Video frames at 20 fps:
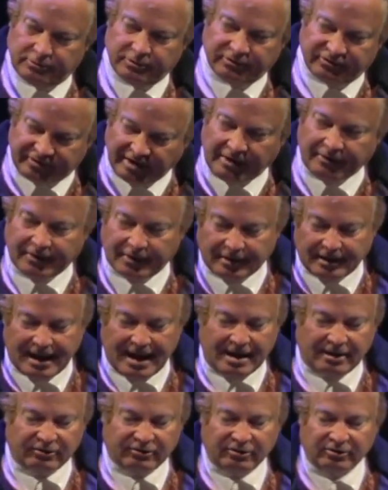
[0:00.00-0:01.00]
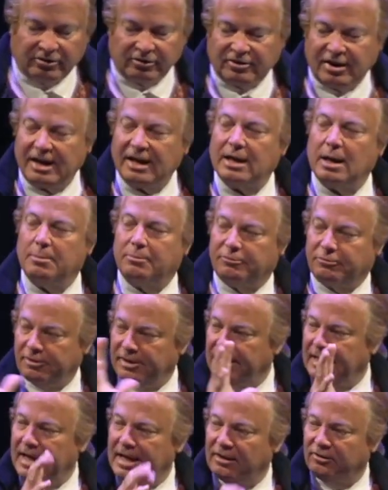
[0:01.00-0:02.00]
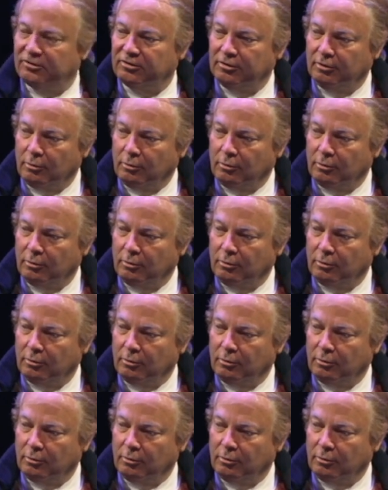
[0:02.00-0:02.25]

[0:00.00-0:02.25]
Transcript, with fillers: sell their lands and to take up free lands in